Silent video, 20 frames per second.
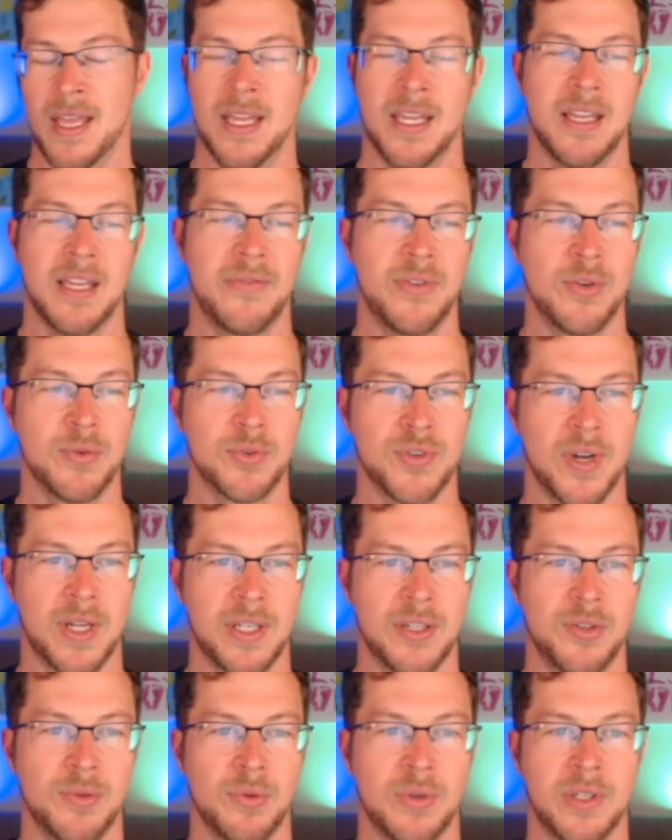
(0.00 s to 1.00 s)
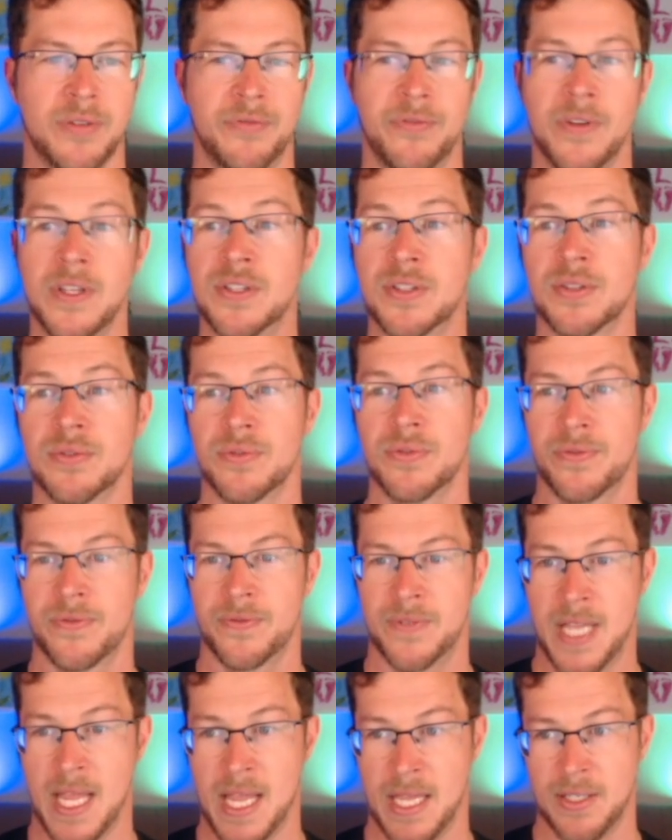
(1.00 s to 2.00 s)
If you were trying to do a defensive
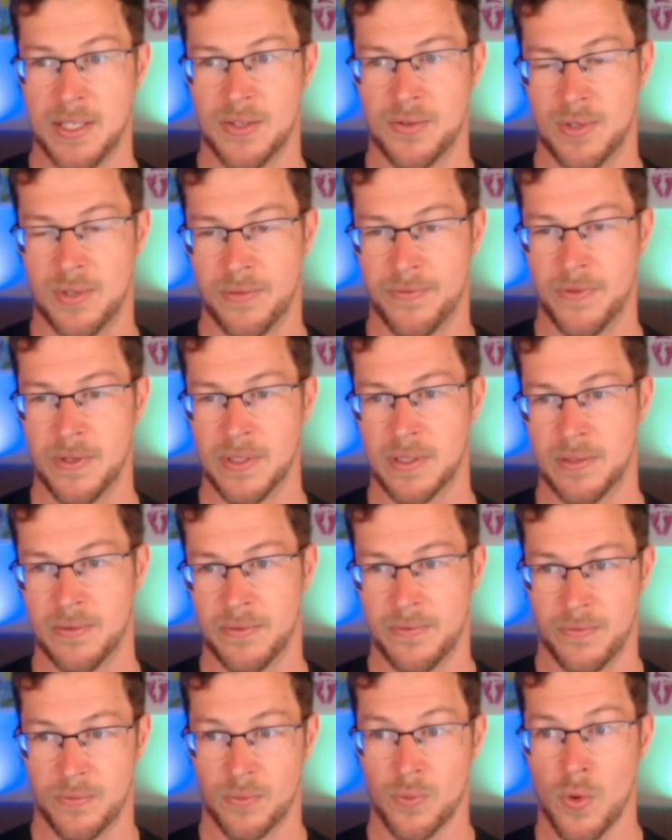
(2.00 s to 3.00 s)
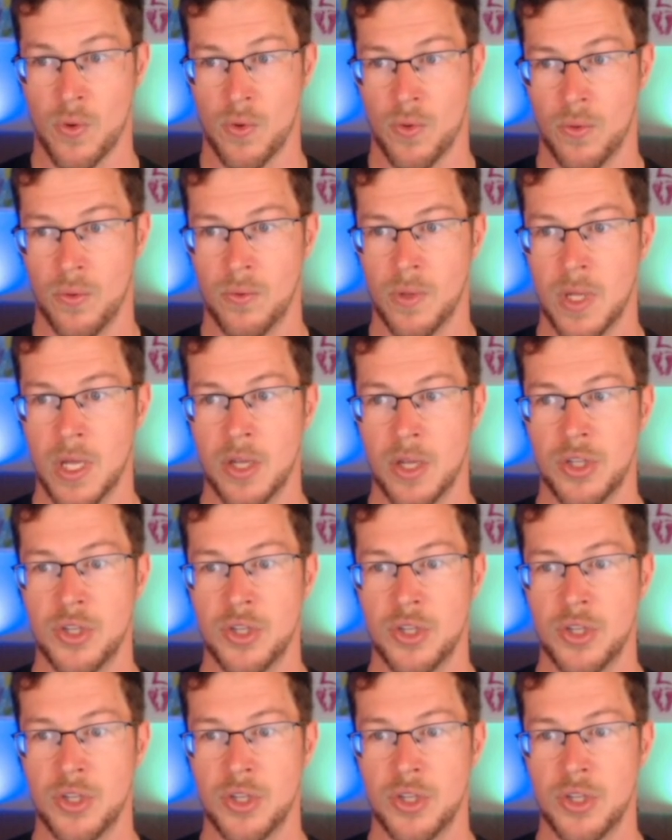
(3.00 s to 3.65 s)
test or defensive roll,